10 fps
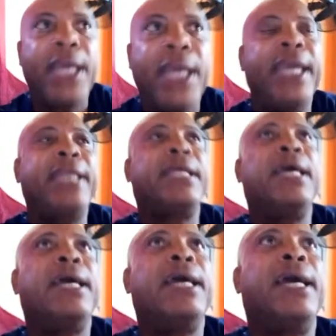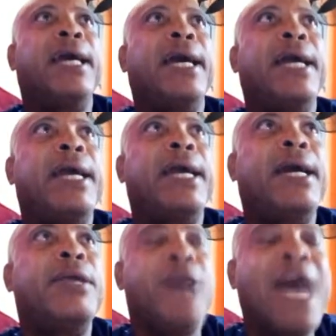it
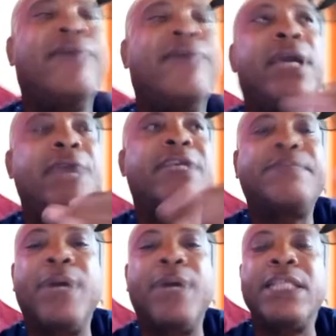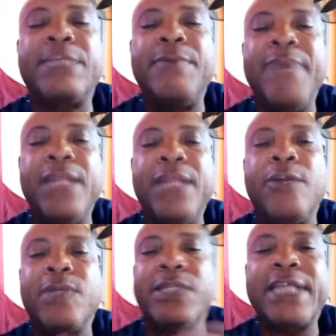you have irresponsible men in our
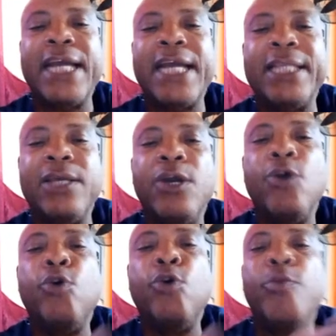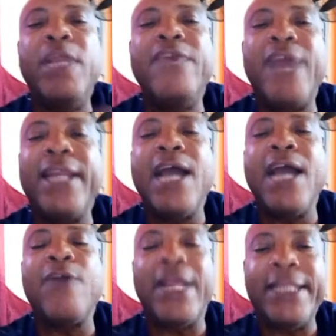society who believe that they are
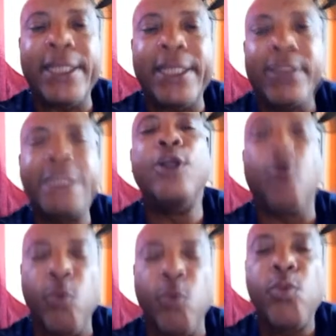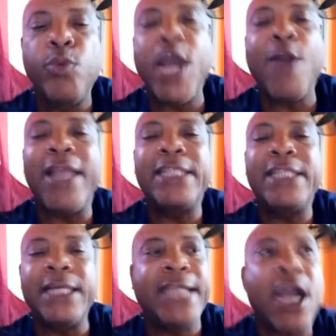rented. No, they are
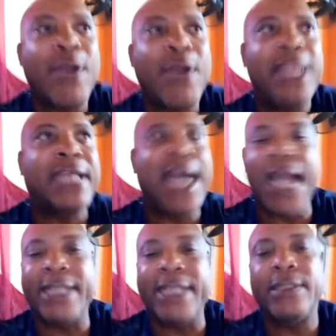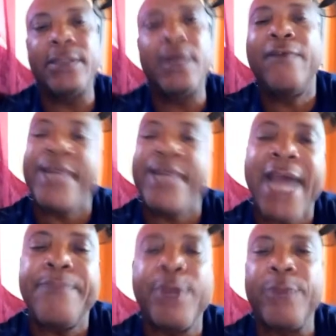renter guys for that
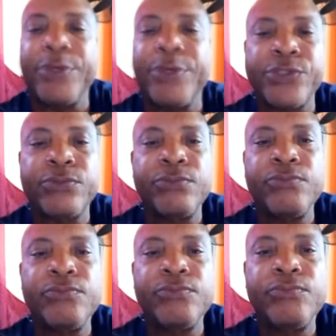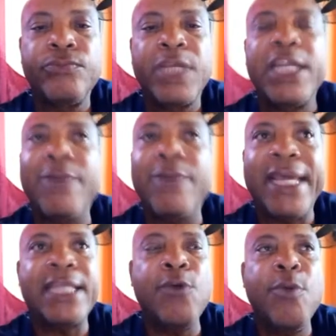purpose. They will get
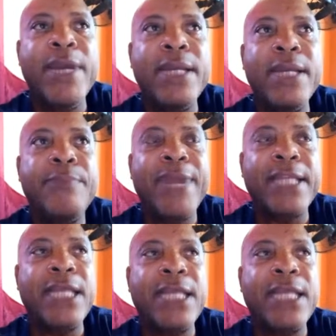a woman pregnant